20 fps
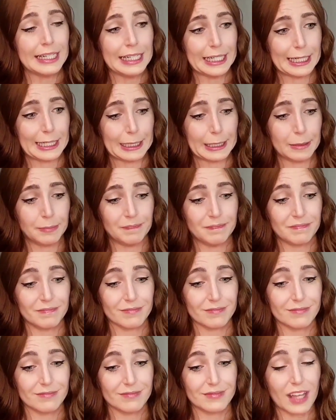
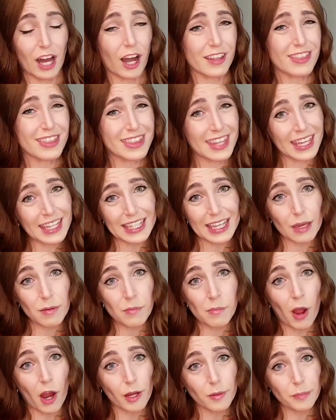I think it
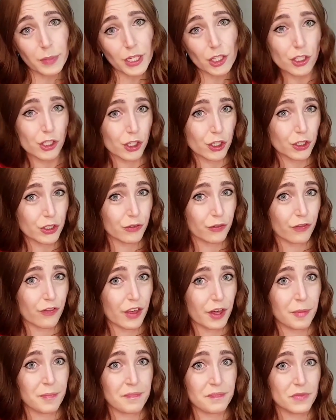might be good of
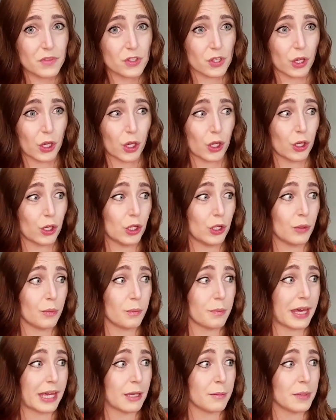them to
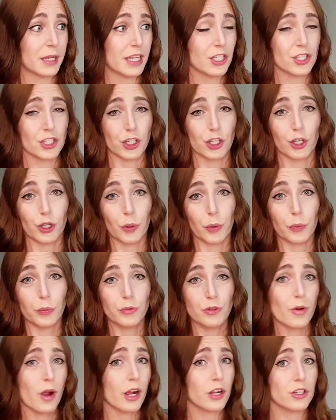maybe do
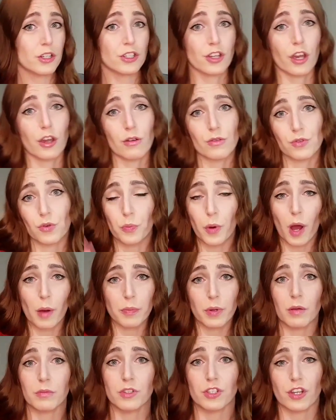trunk shows or
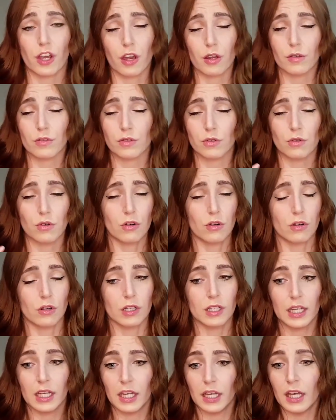pop-up shows
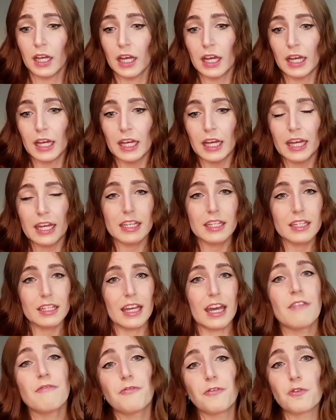or
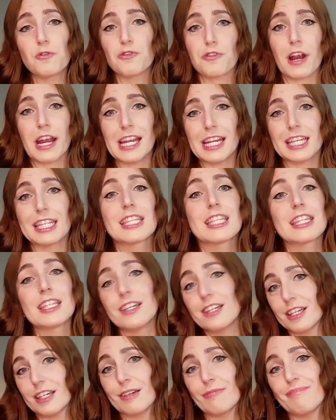infiltrate
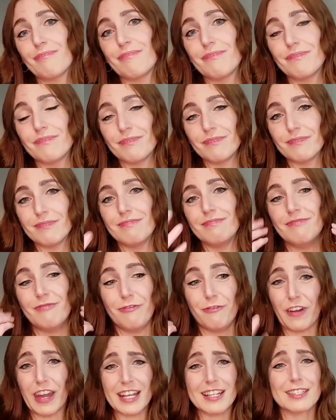the
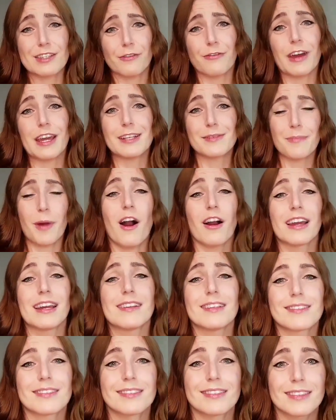face-to-face
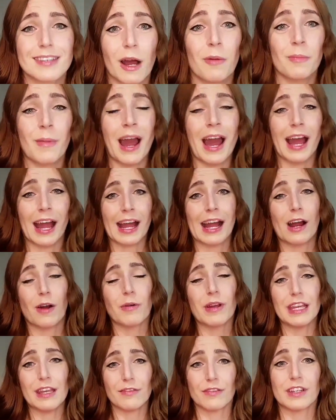market somehow,
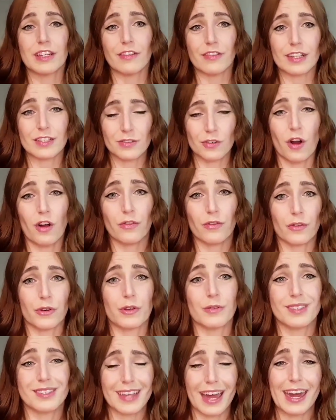even if it's not through
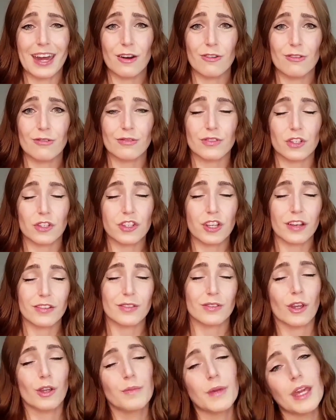sales,
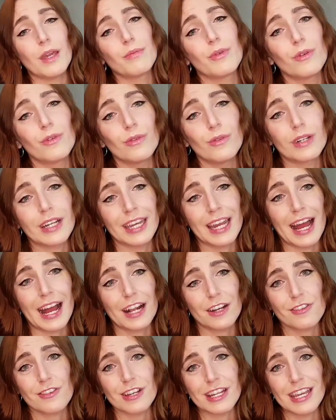just so people can
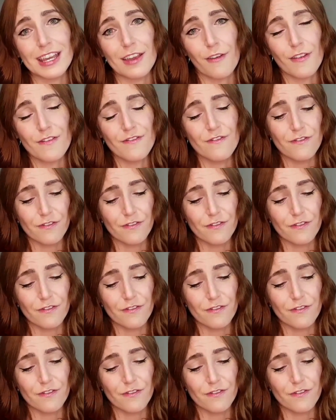actually